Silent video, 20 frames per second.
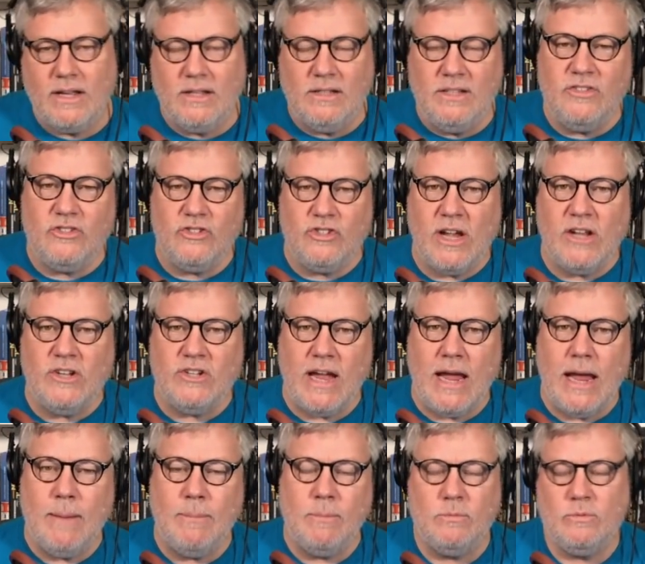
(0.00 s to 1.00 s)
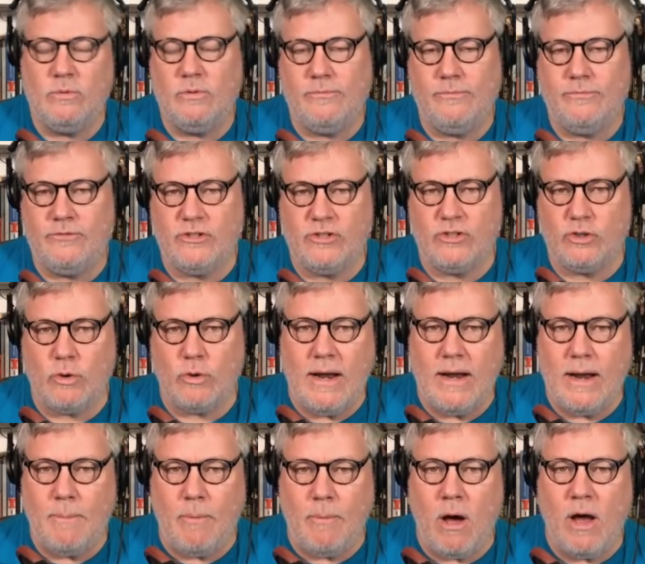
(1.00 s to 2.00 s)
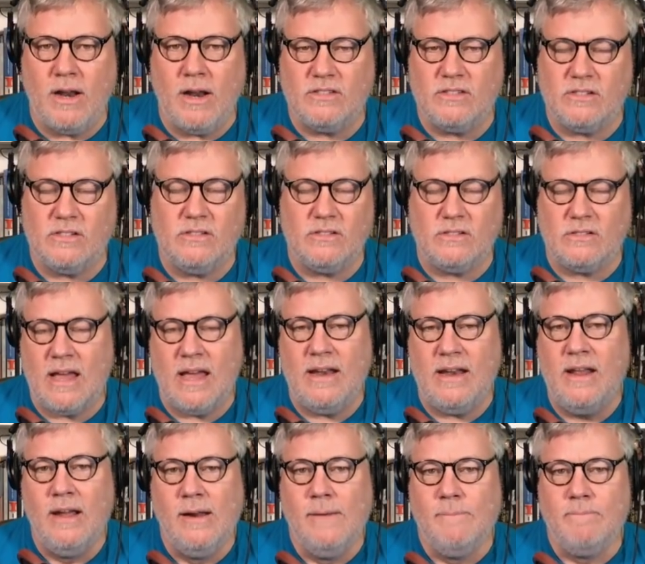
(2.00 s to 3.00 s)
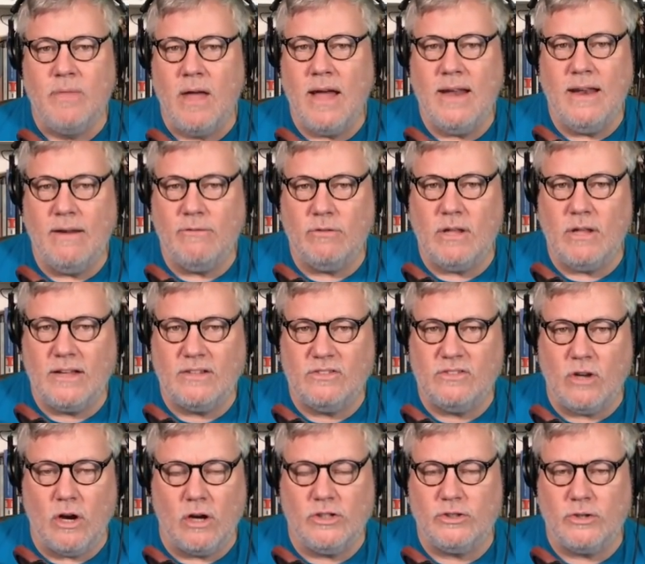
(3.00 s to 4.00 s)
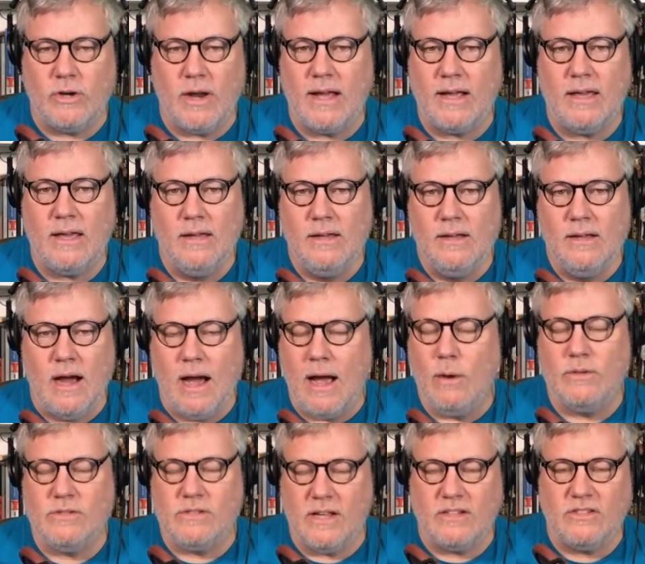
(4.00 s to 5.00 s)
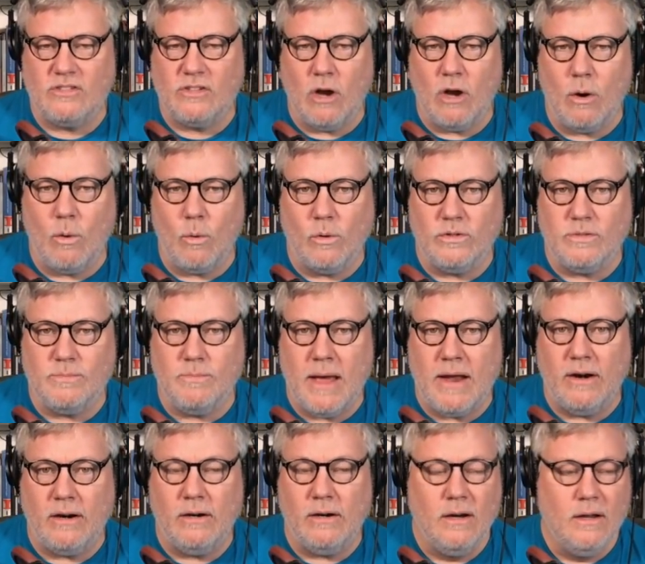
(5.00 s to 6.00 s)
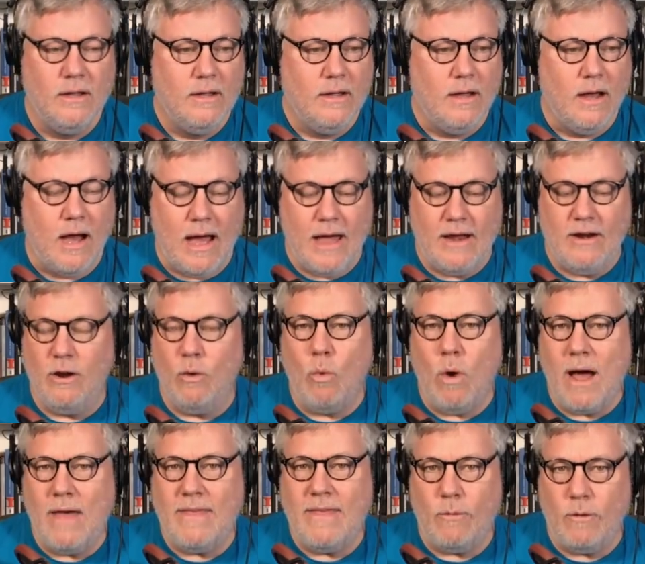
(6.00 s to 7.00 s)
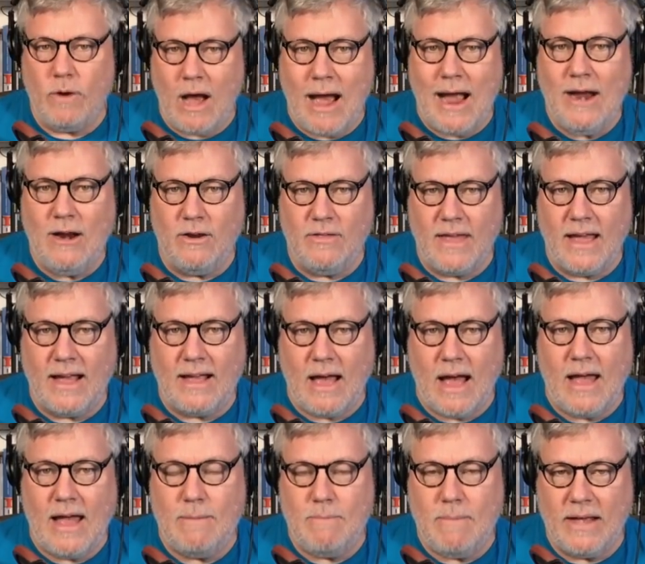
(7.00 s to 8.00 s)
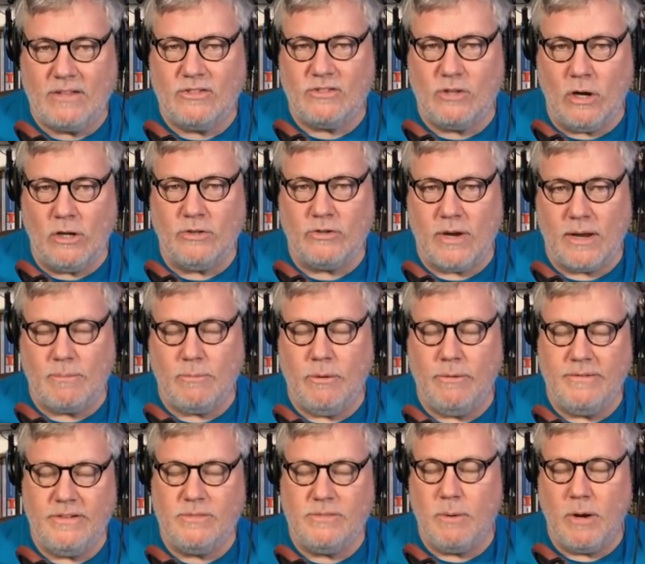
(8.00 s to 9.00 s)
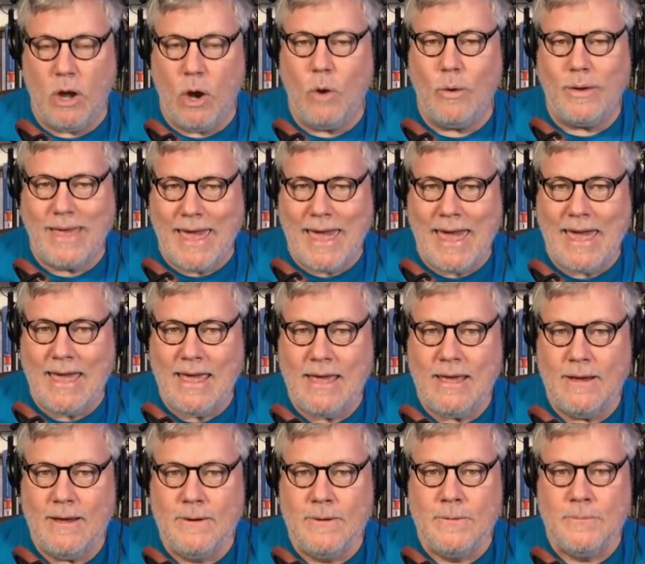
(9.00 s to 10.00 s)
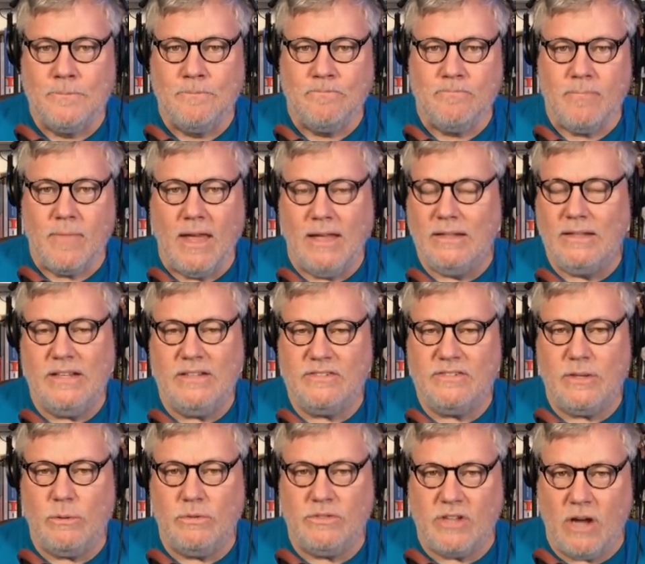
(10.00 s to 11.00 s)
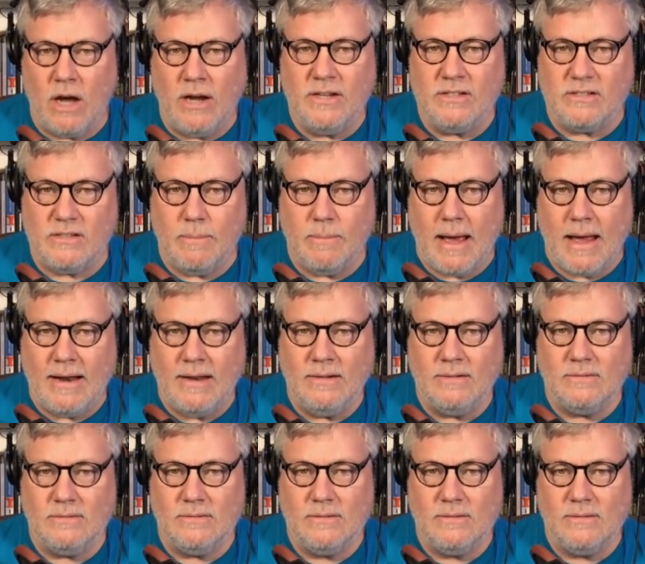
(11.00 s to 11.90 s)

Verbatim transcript: At least J.J. Abrams was straight up honest and said, "I never liked Star Trek. I always liked Star Wars better." I don't know why they would hire that guy to make Star Trek movies, but okay, at least he was honest about it.